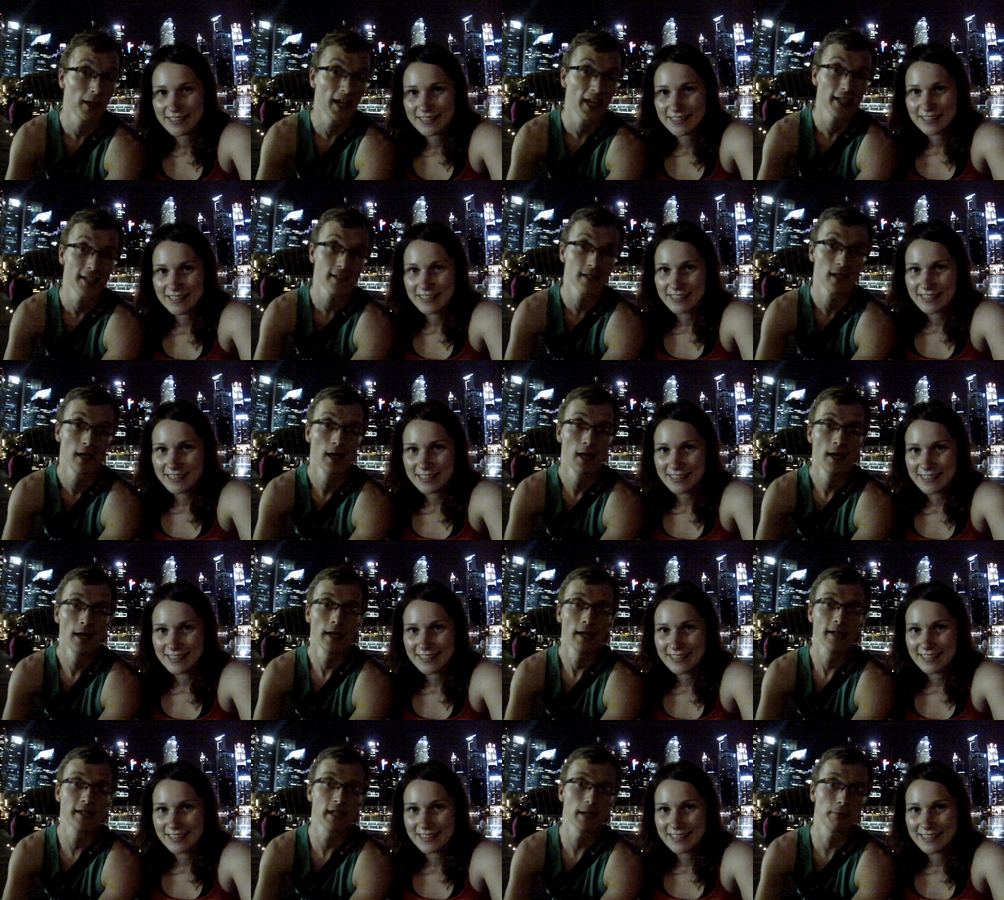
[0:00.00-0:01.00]
Speaker 1: place,
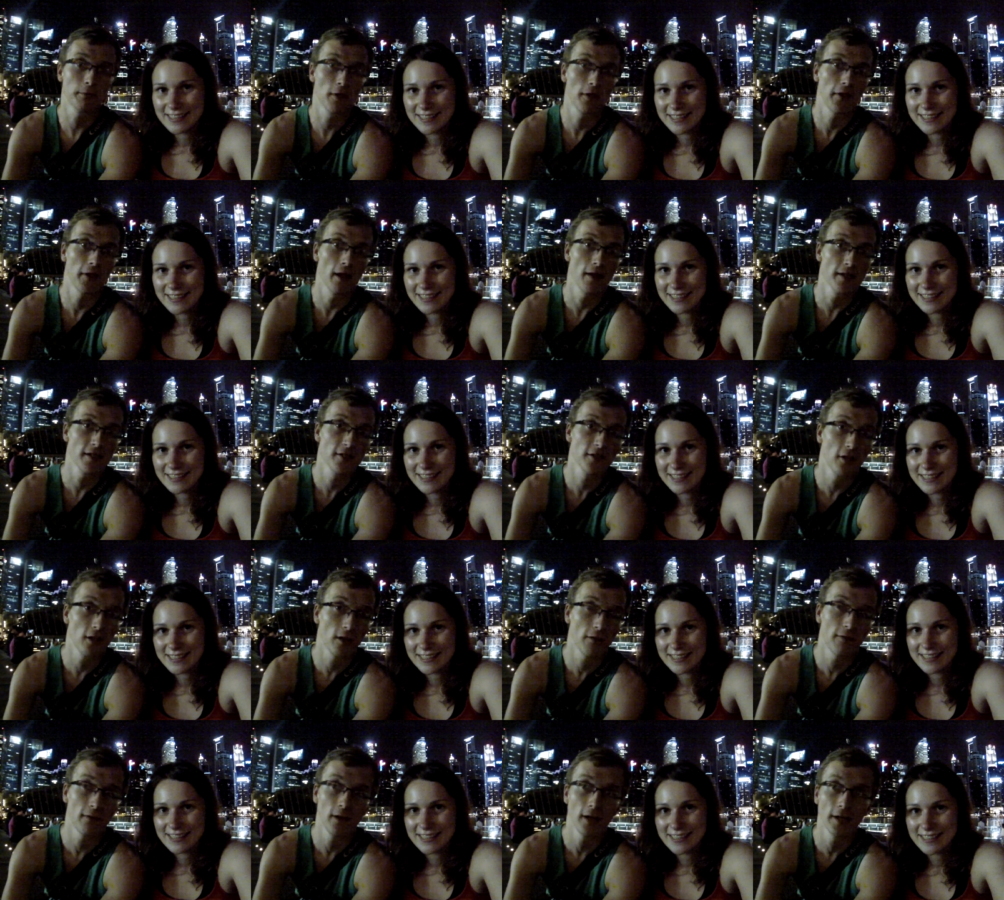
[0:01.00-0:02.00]
it's up to a thousand
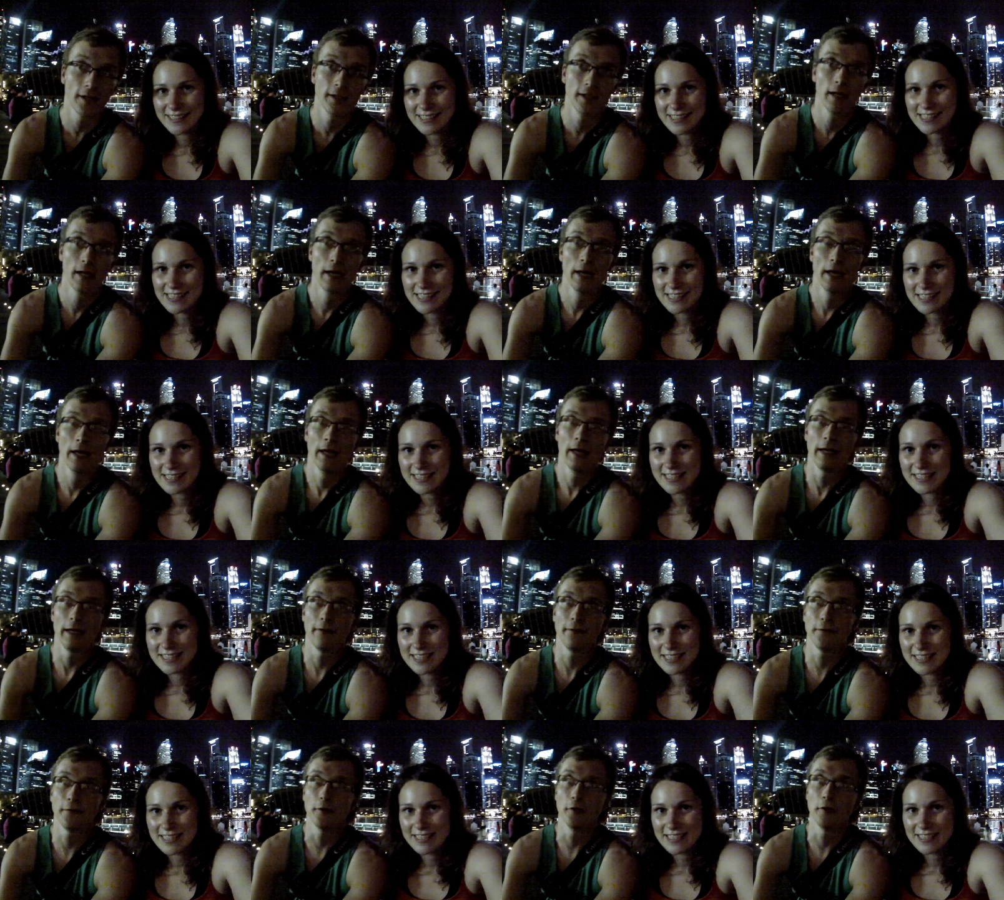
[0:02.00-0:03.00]
dollar fine.
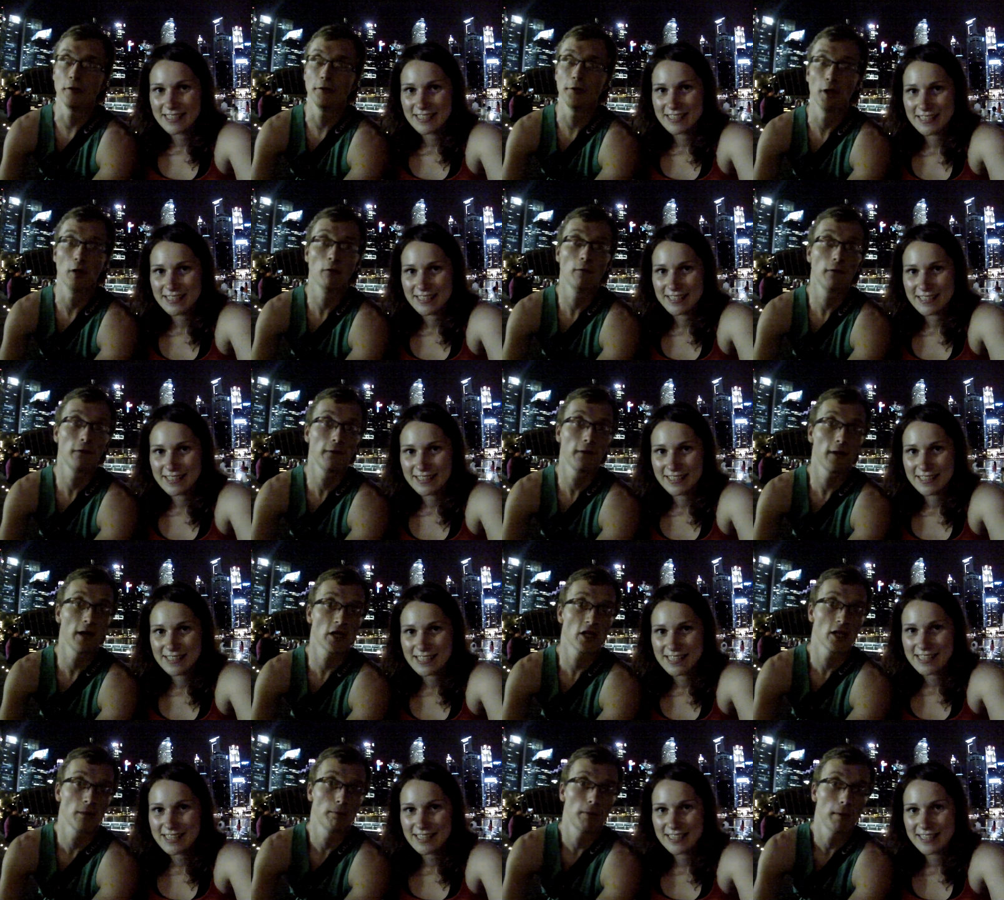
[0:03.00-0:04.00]
If you don't
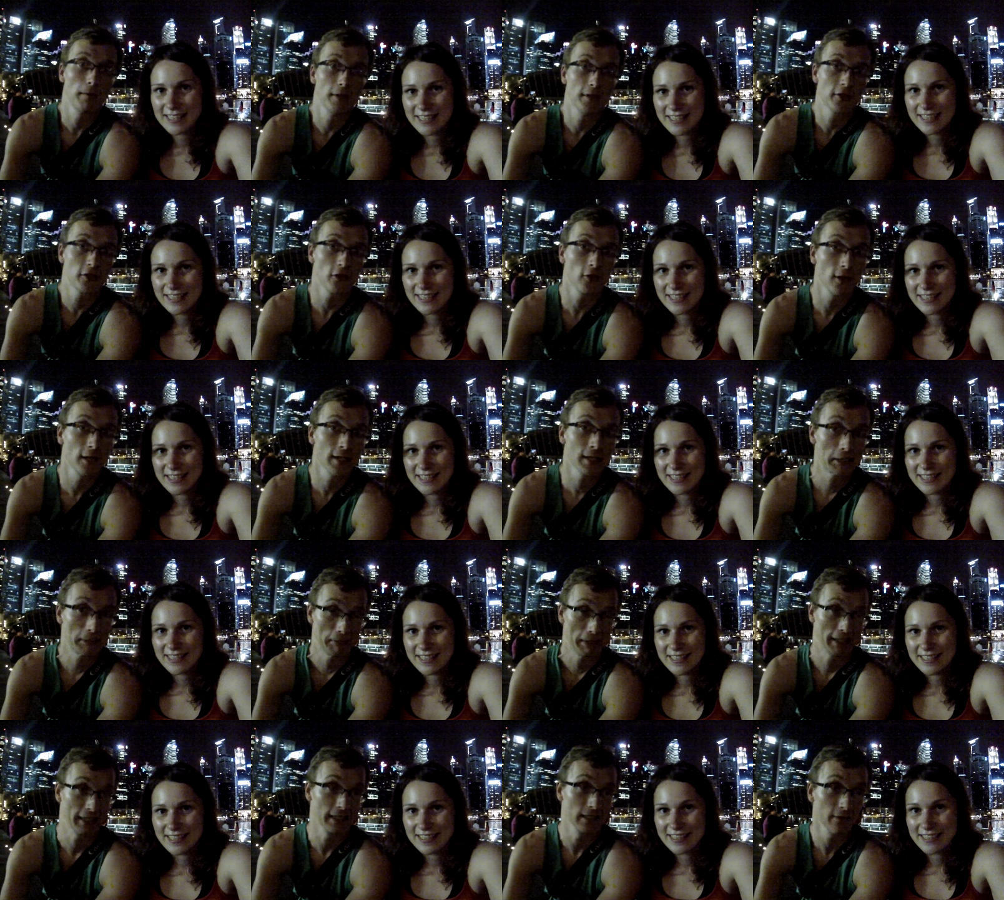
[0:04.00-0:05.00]
flush a public toilet,
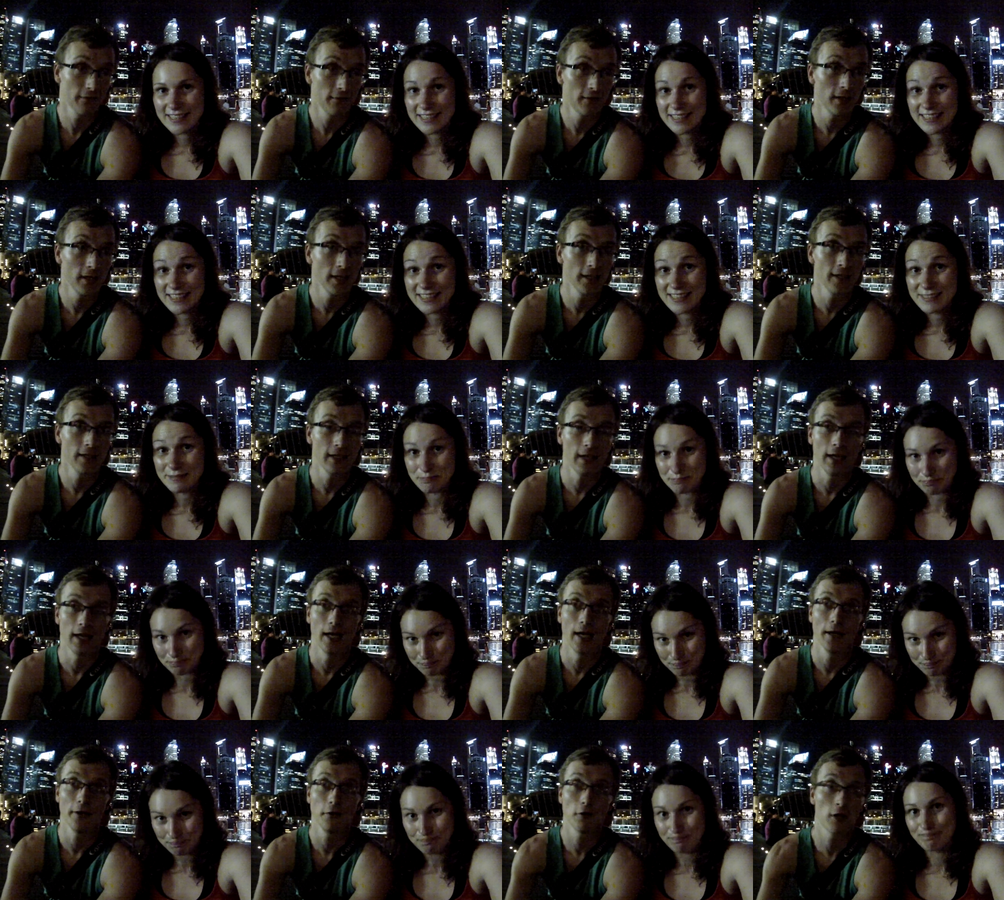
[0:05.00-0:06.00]
again a fine.
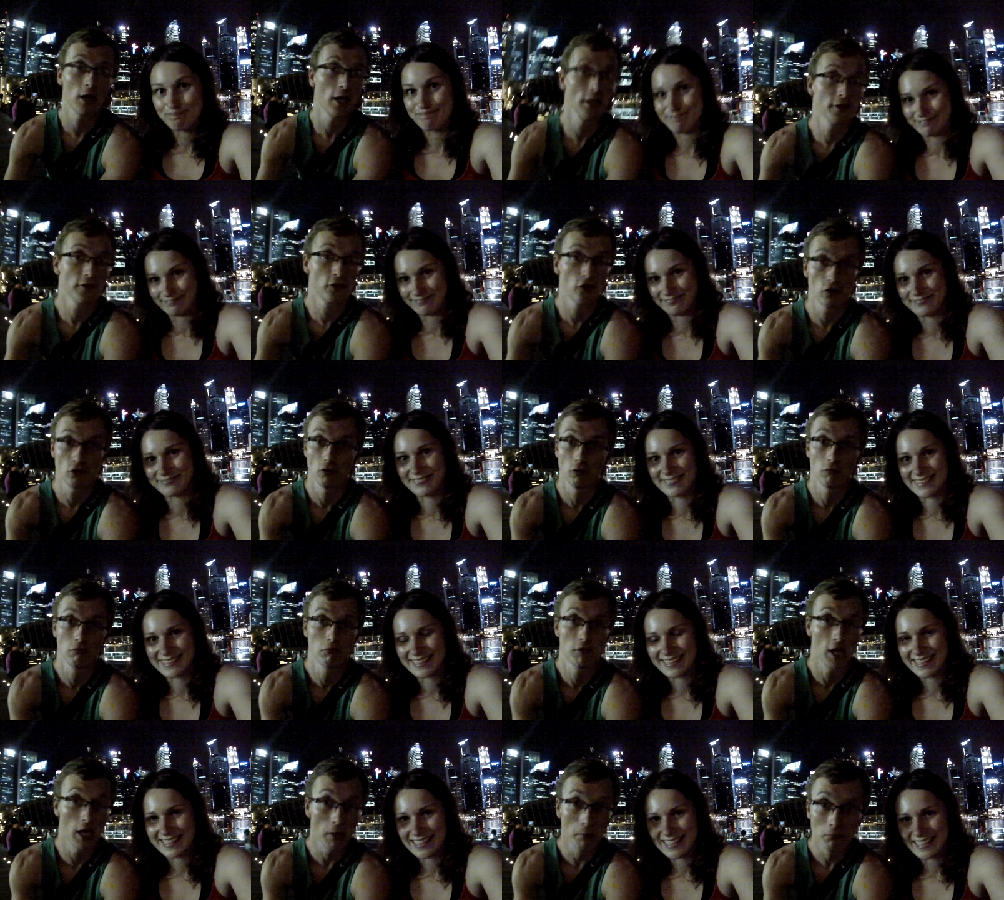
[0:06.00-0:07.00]
Uh, you can't chew
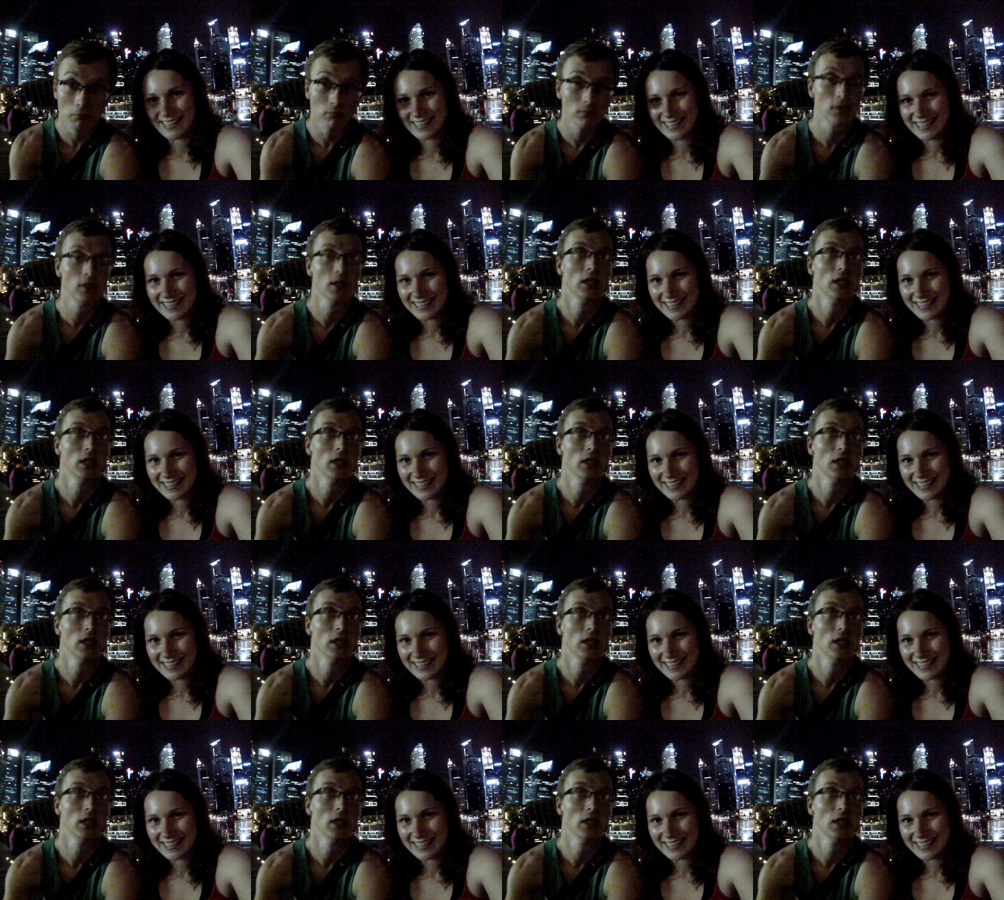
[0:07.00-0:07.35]
gum.